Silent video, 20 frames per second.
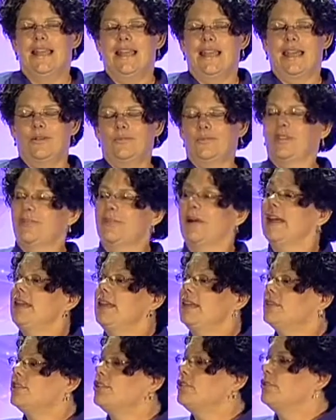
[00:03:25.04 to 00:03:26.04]
And with my
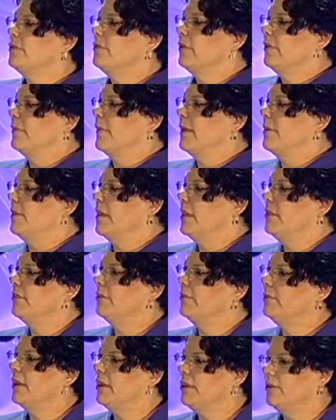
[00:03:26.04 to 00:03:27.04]
history with my mother
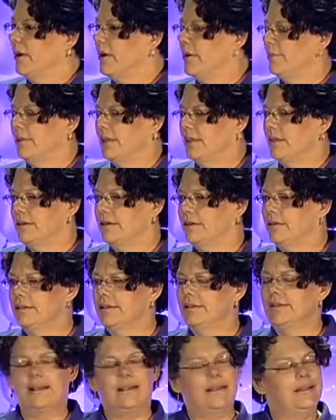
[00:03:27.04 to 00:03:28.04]
and my grandmother,
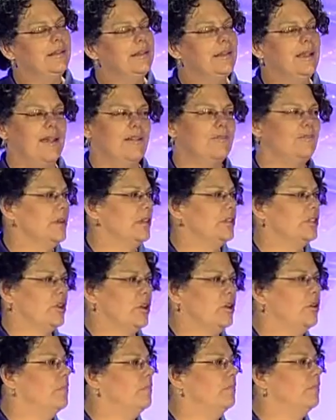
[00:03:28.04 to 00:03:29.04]
I didn't have much
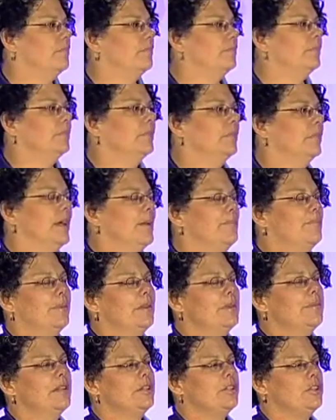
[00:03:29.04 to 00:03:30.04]
hope. I
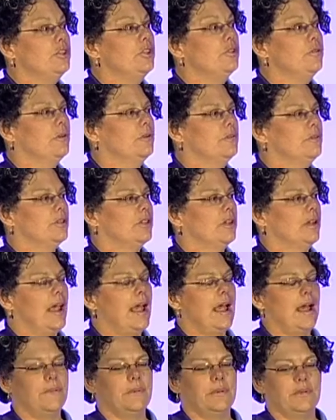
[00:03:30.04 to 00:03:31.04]
pretty much knew what was going to
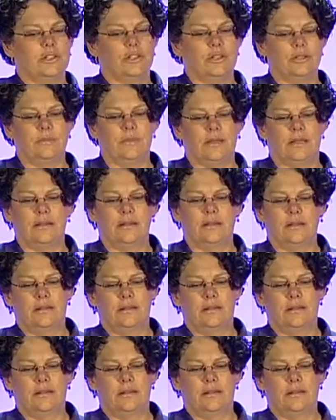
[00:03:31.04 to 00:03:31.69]
happen to me.